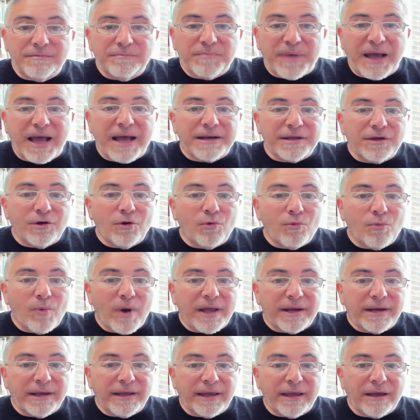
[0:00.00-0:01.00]
patio
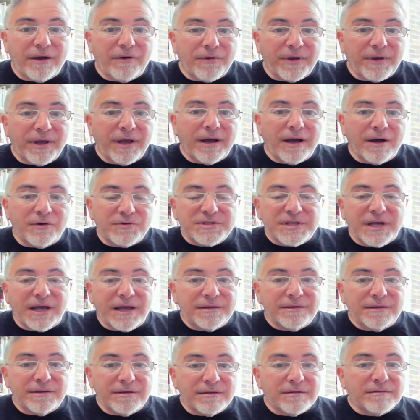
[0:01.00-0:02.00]
waiting area
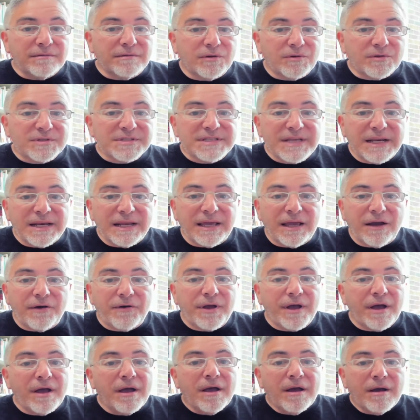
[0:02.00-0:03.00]
outside the little seating
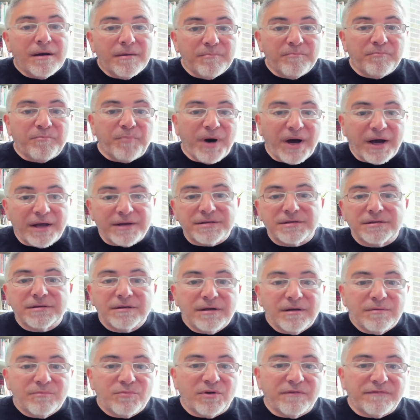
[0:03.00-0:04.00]
area but
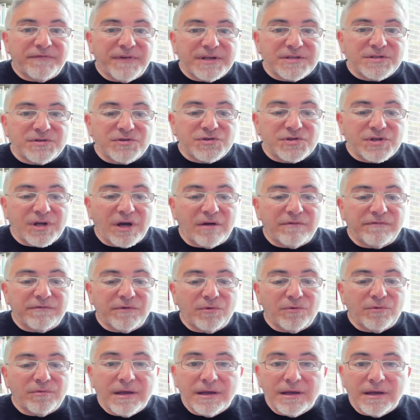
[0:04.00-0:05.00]
Professor
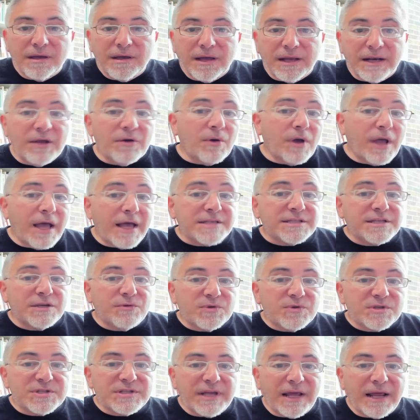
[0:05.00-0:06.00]
Stavru. And as he
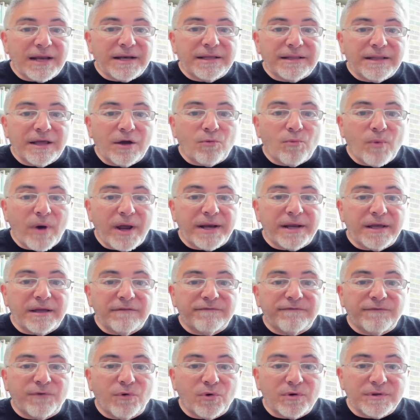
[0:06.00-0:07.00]
was standing there
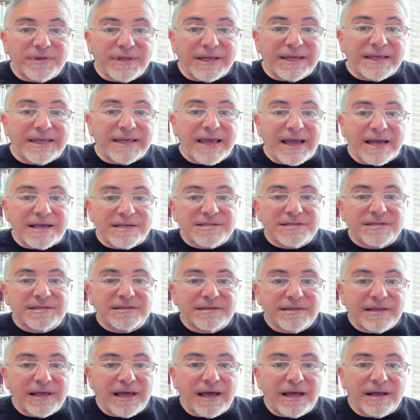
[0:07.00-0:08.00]
waiting for the
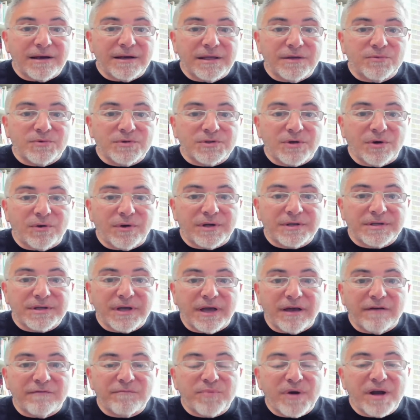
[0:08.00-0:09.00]
guest that he was going to
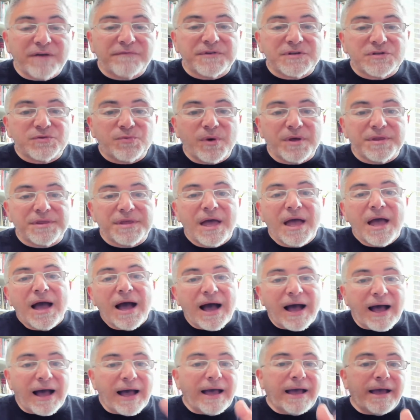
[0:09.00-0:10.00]
have breakfast with,
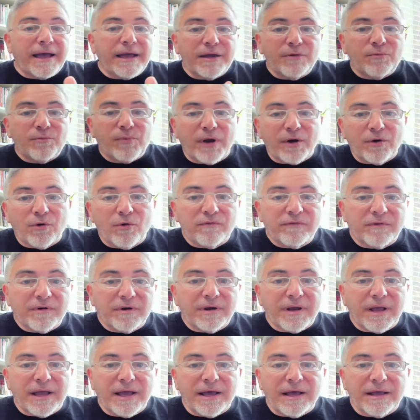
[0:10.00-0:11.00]
I went
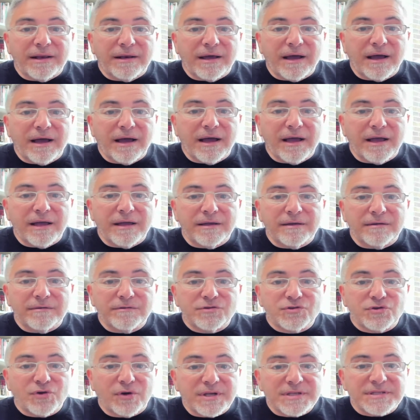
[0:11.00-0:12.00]
over and I
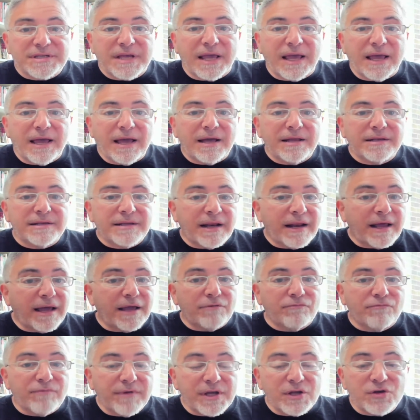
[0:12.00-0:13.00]
shook his hand and
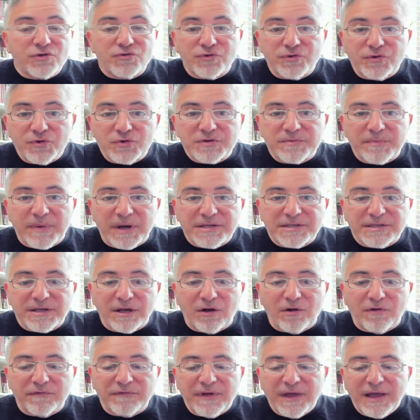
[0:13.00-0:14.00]
I reintroduced
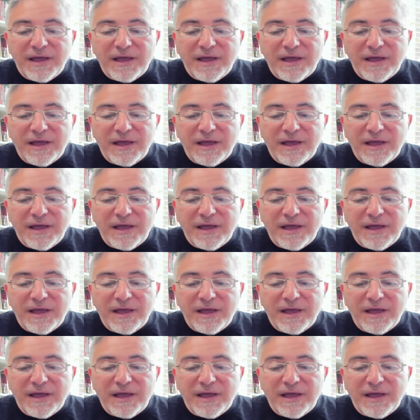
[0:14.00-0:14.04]
myself.